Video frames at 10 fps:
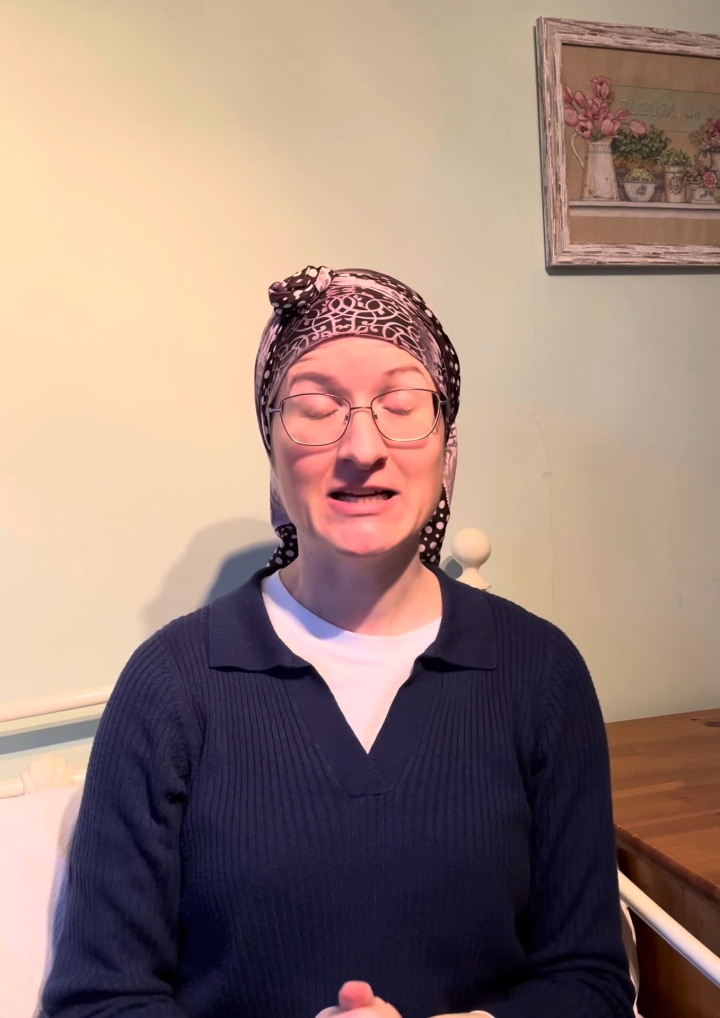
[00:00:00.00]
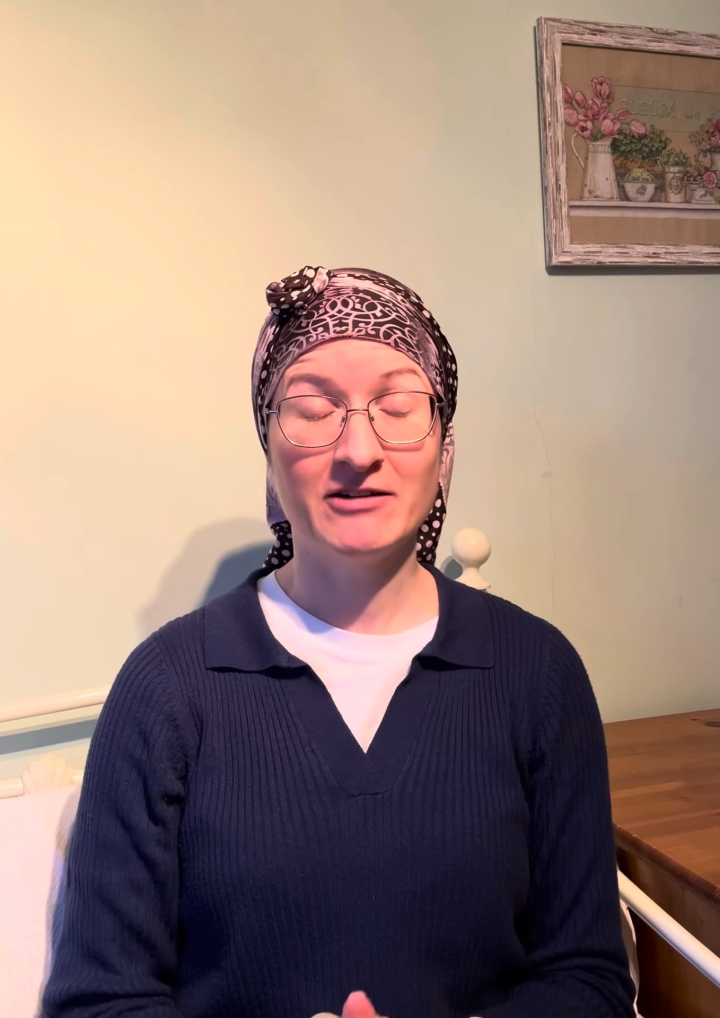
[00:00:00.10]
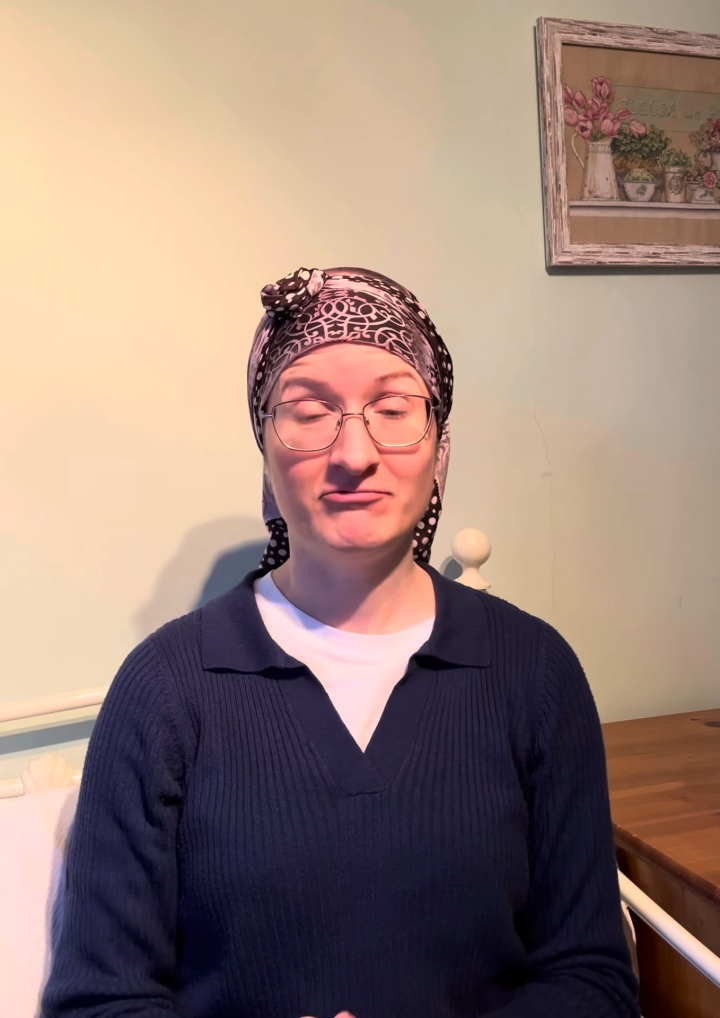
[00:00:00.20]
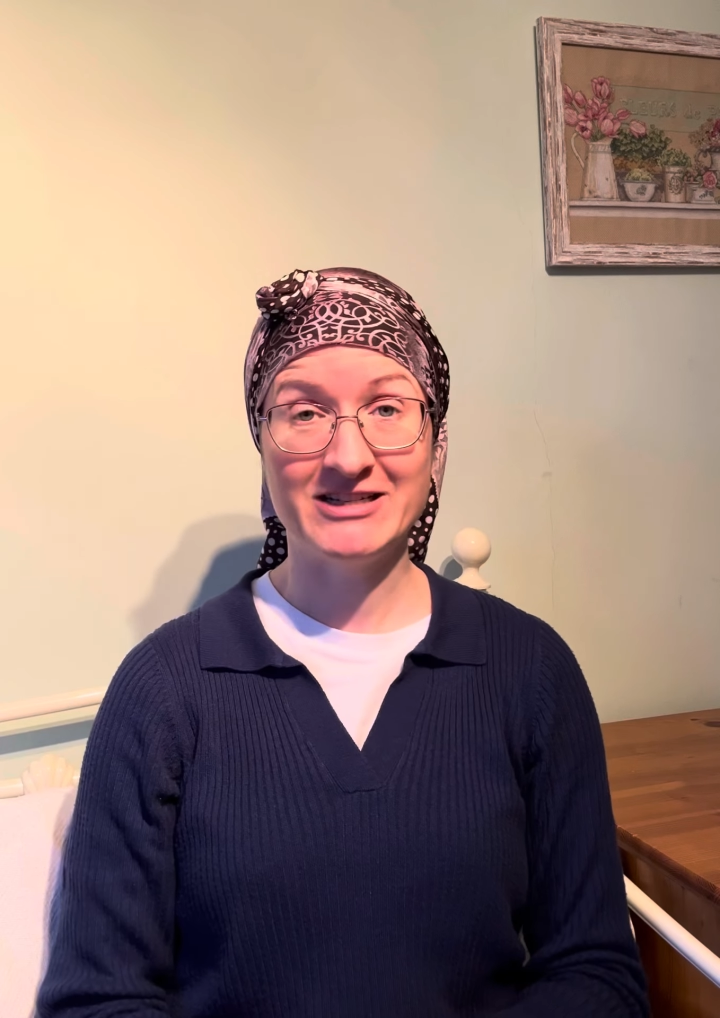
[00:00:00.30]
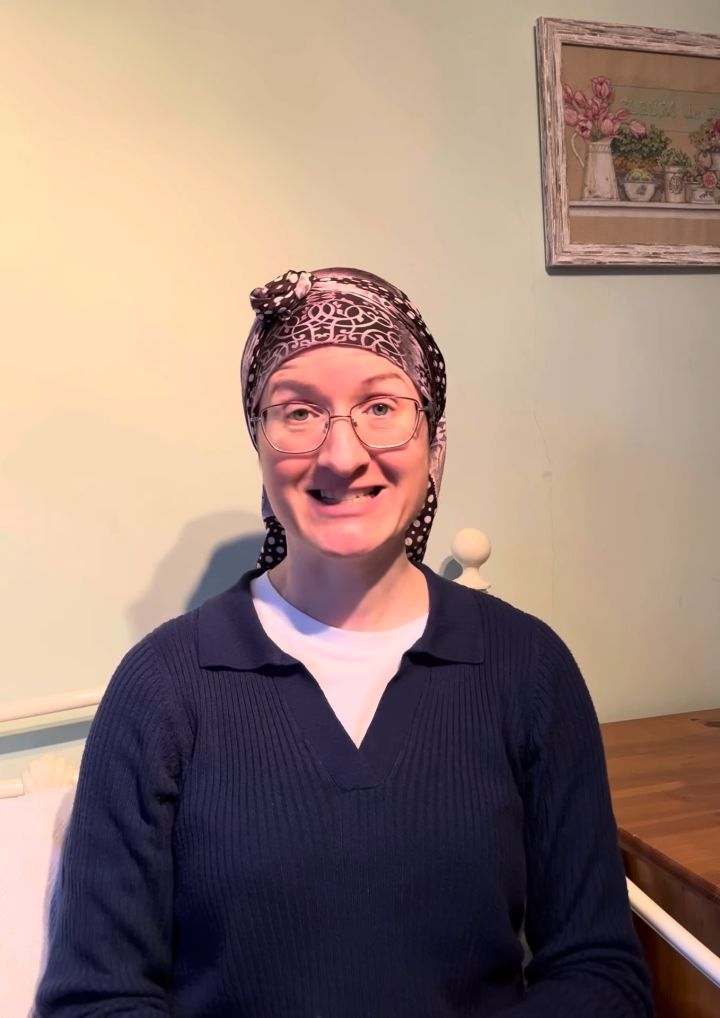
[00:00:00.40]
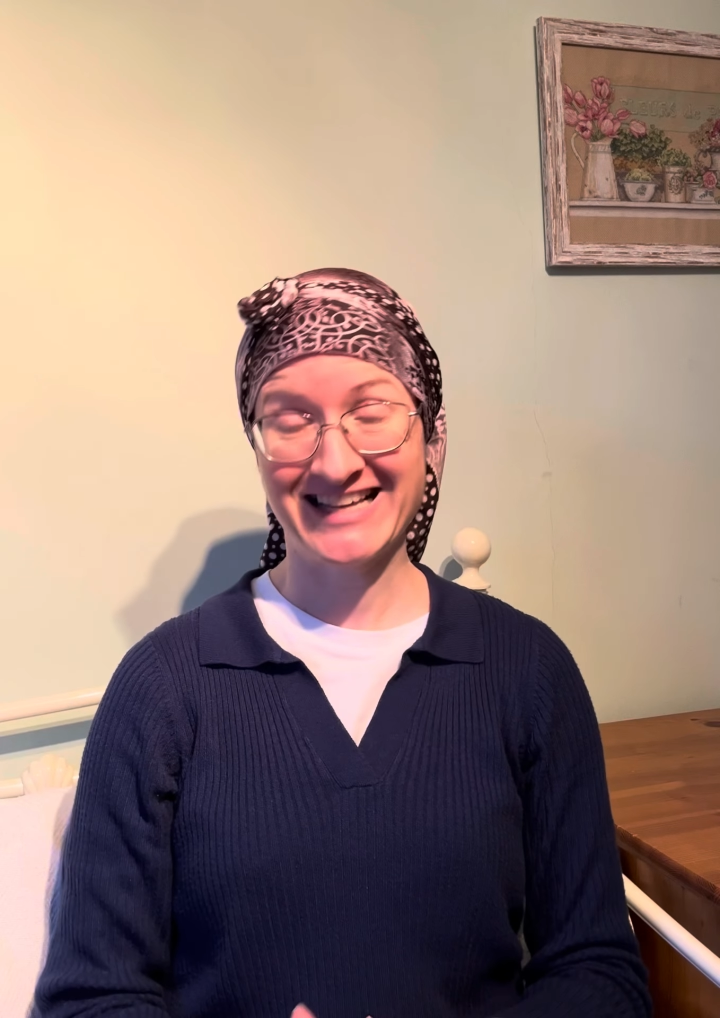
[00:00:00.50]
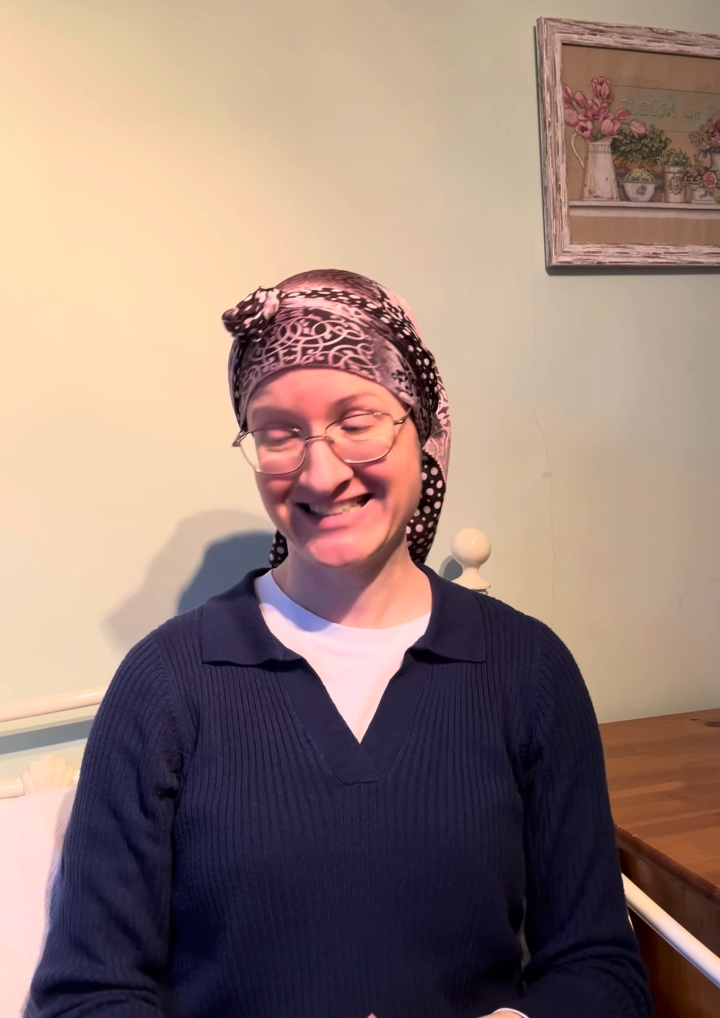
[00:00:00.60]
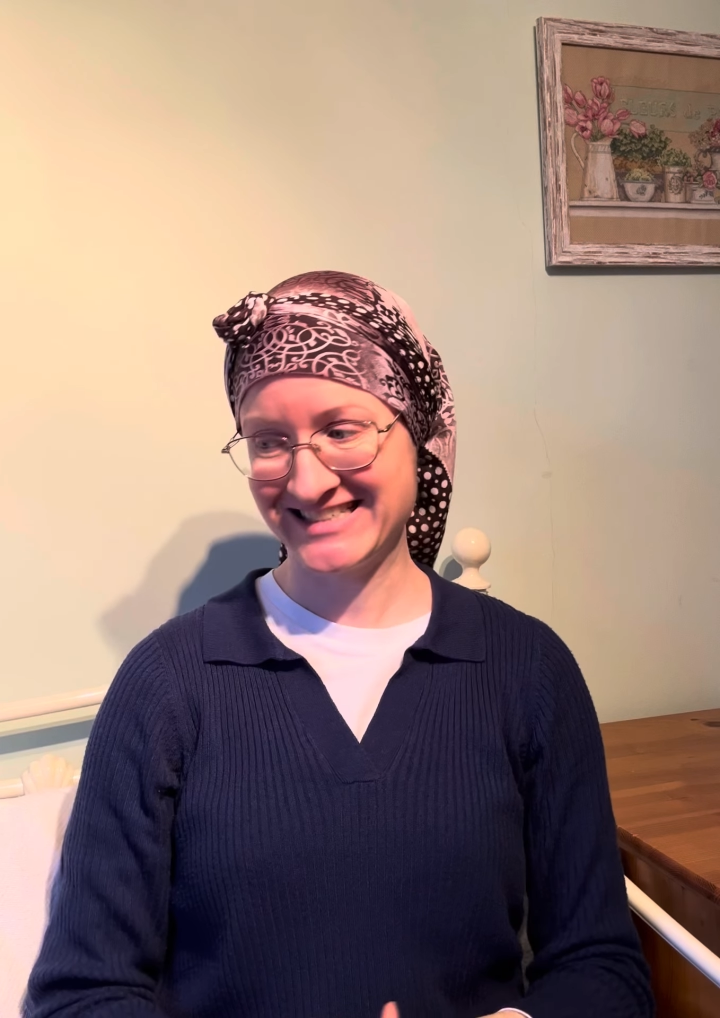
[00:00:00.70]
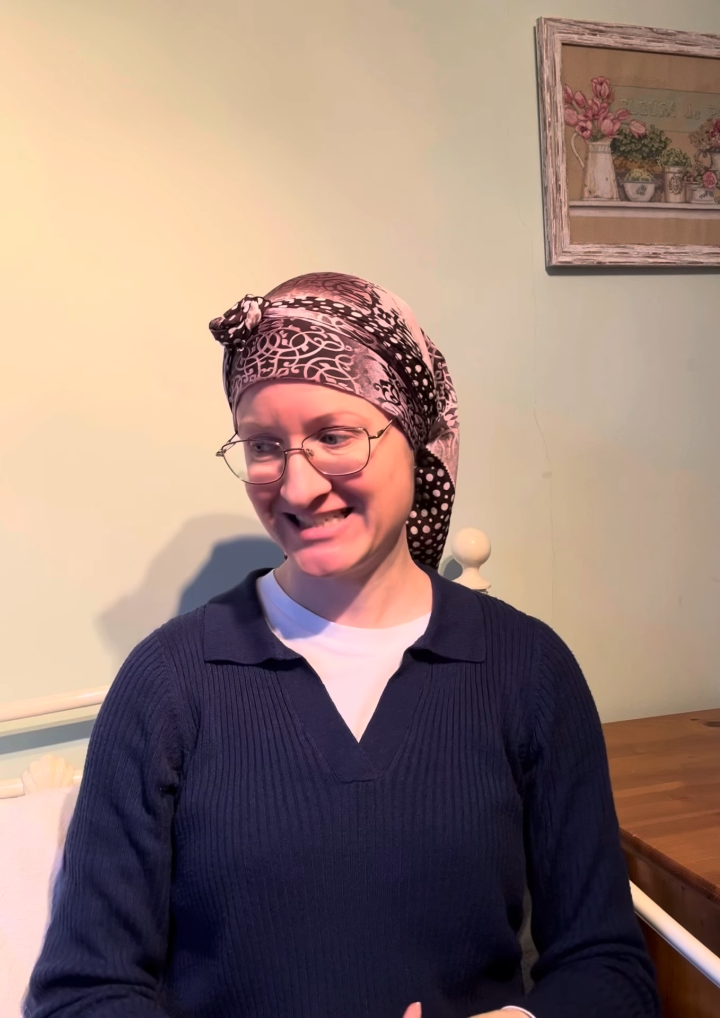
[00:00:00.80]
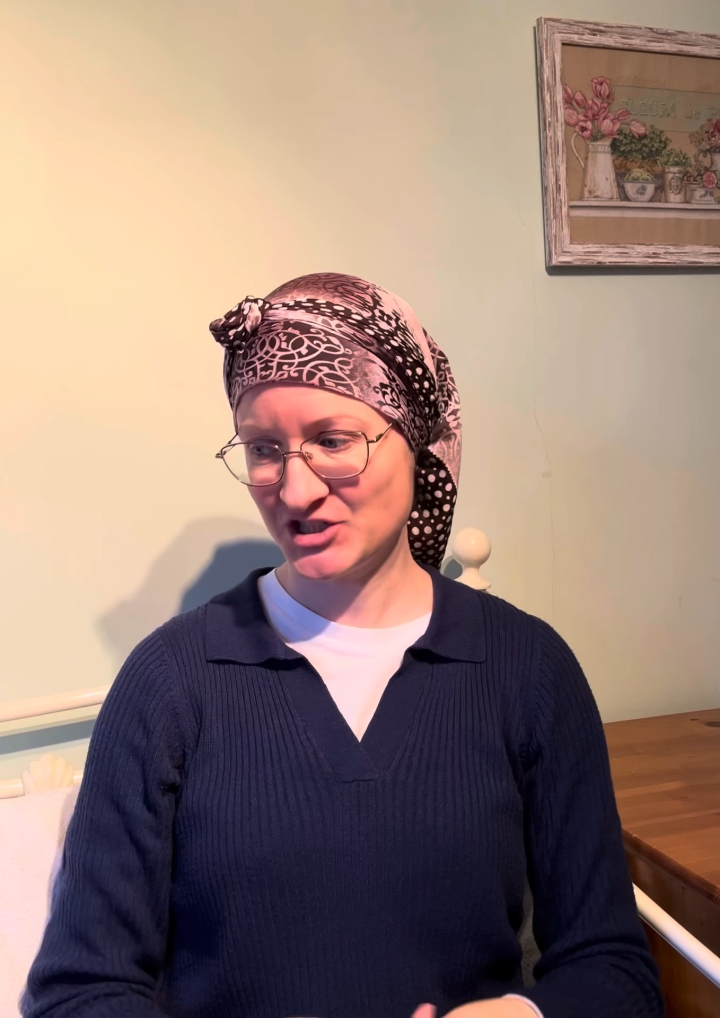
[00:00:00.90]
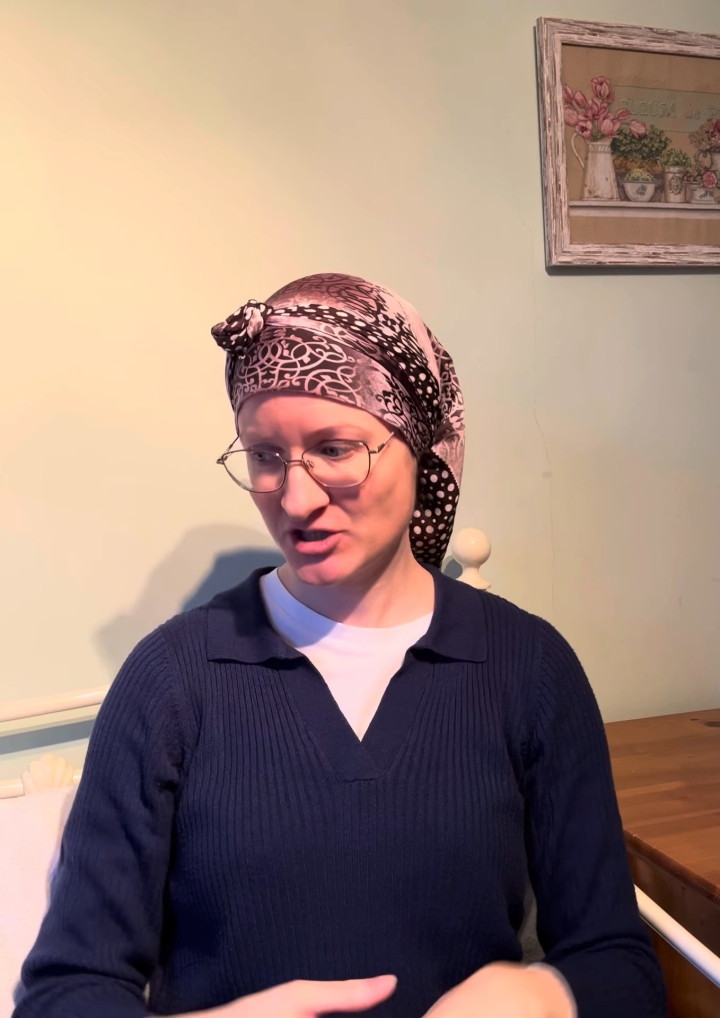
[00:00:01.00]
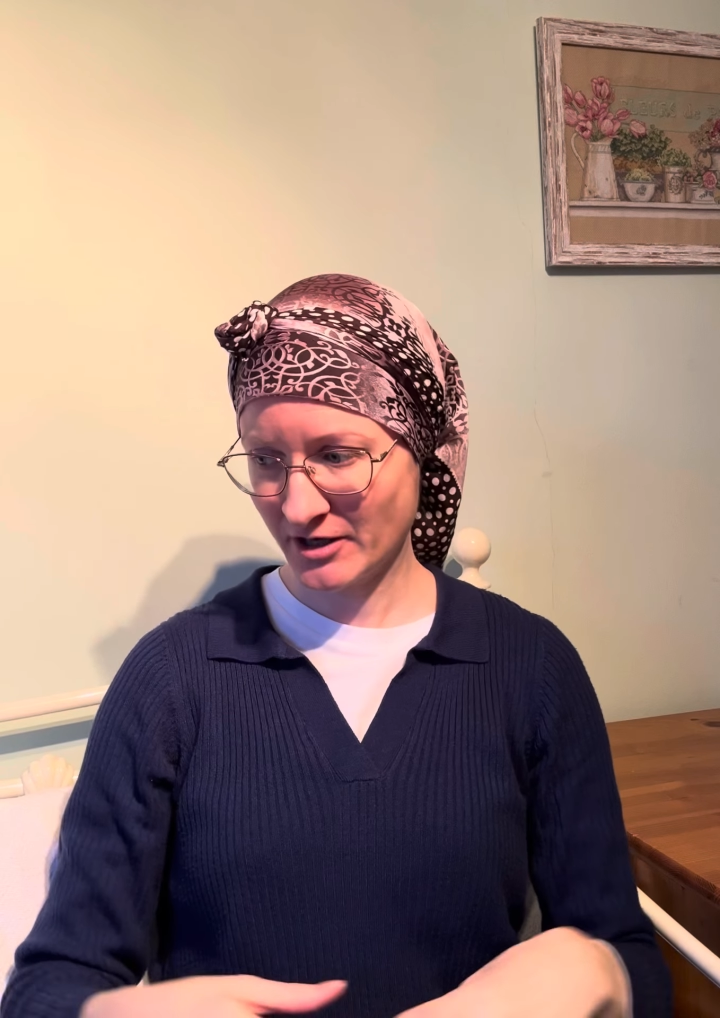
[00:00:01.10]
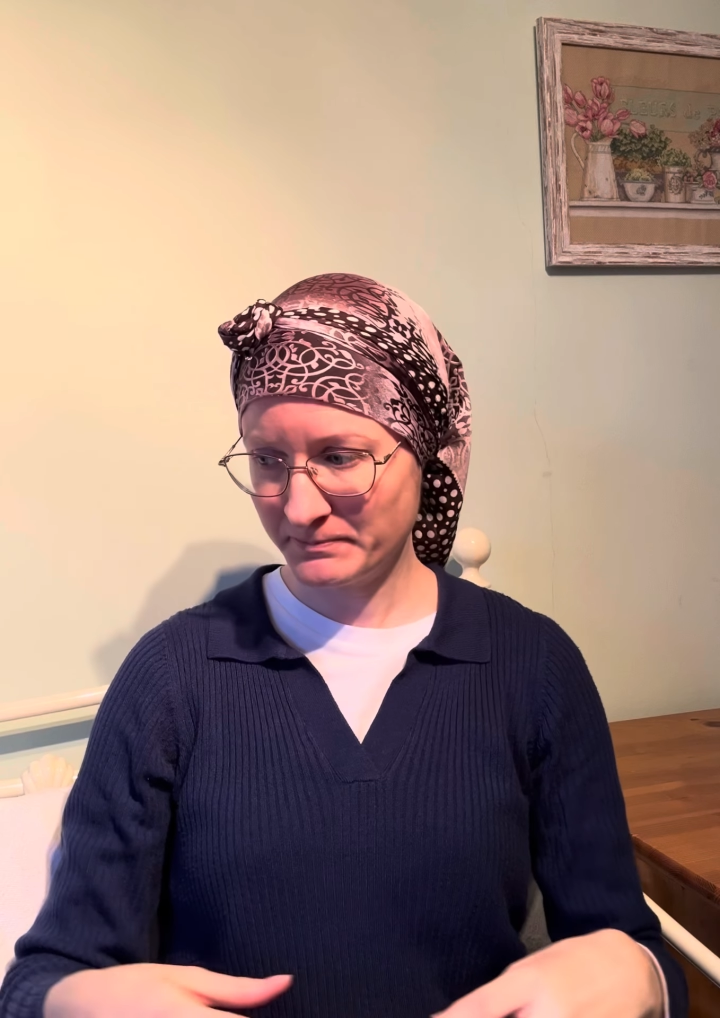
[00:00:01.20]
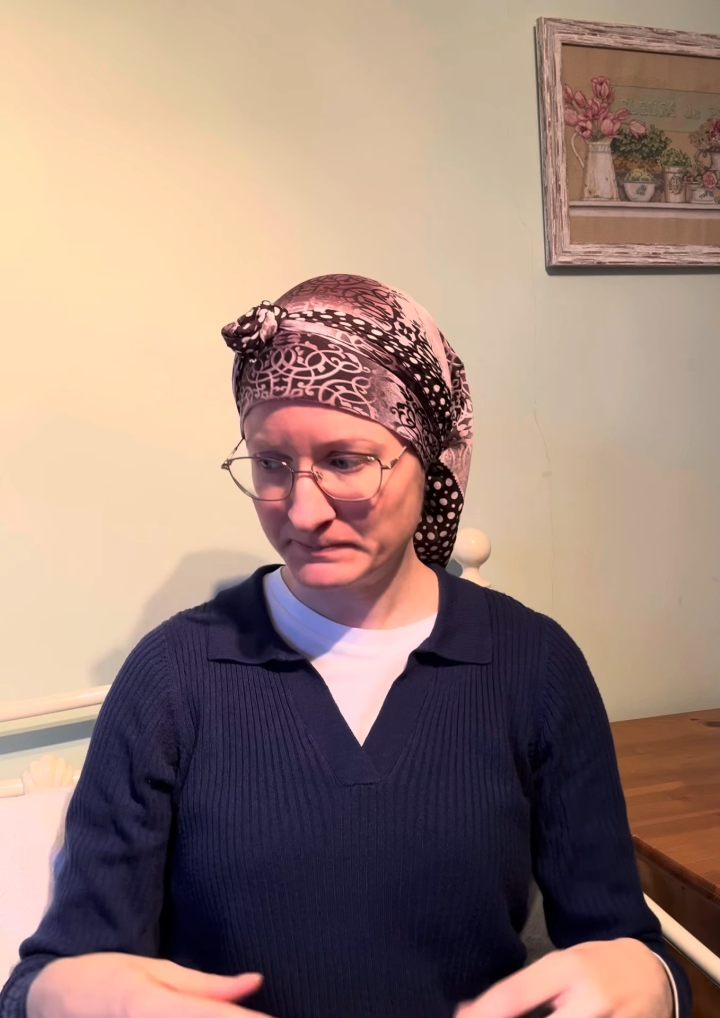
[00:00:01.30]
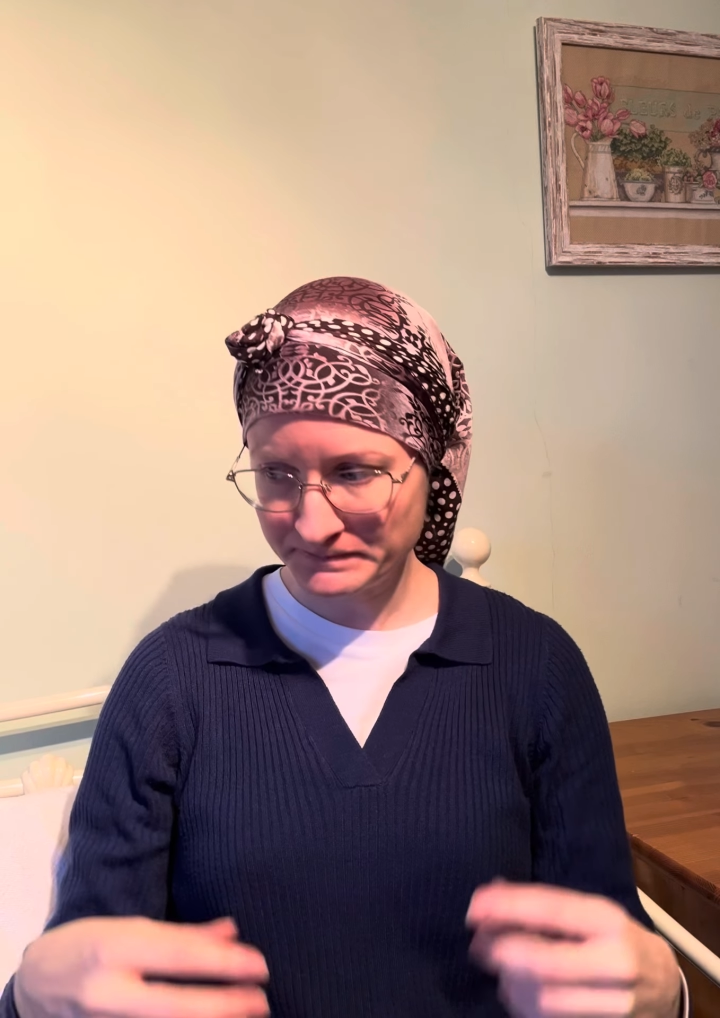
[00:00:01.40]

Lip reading: reset it each time.